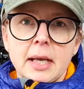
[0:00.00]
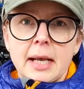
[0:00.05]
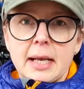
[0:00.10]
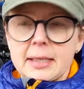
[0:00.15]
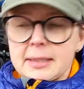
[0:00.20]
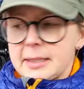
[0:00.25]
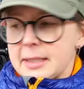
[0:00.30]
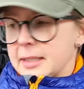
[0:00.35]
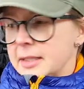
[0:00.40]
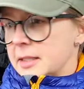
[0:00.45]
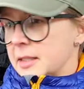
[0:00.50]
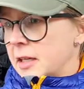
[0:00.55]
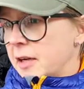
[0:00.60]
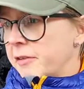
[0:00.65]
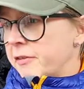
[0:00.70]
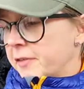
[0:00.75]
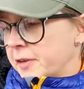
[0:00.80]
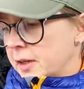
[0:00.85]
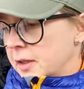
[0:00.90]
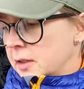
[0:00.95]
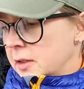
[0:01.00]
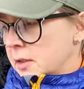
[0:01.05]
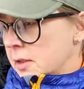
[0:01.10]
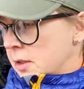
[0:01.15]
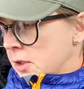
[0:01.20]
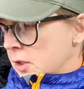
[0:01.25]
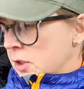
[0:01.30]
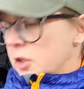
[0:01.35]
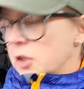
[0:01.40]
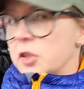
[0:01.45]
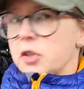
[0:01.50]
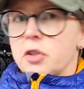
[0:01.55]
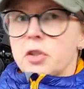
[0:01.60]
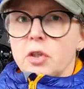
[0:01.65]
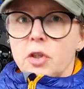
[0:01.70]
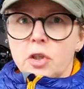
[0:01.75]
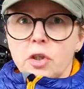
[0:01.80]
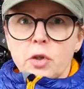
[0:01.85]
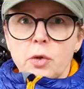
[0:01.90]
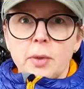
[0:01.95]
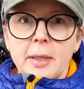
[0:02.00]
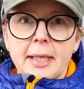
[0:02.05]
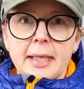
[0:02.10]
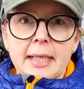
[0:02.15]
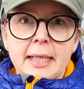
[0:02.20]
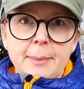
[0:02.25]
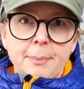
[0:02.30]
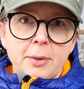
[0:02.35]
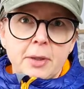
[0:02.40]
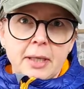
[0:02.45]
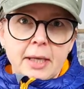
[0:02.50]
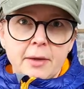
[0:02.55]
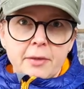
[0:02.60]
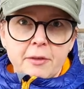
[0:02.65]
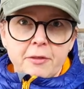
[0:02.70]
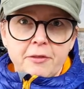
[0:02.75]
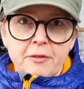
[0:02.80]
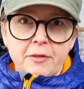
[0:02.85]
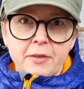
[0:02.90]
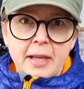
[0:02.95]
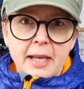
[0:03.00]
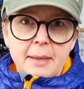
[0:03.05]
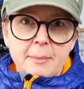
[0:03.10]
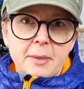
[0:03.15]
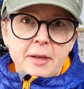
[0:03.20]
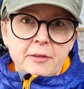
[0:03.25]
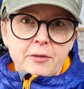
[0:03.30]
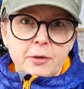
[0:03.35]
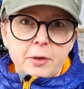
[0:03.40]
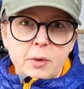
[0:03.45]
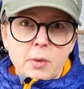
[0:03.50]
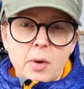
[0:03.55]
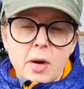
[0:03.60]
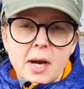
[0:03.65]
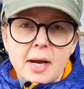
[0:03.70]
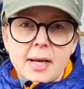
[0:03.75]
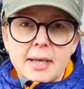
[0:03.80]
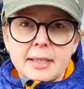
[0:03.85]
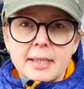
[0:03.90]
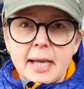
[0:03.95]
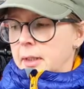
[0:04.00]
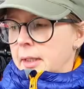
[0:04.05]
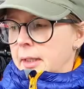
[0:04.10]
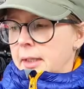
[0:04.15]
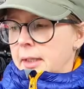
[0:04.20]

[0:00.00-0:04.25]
has a snuffer to quickly put out the flame if required,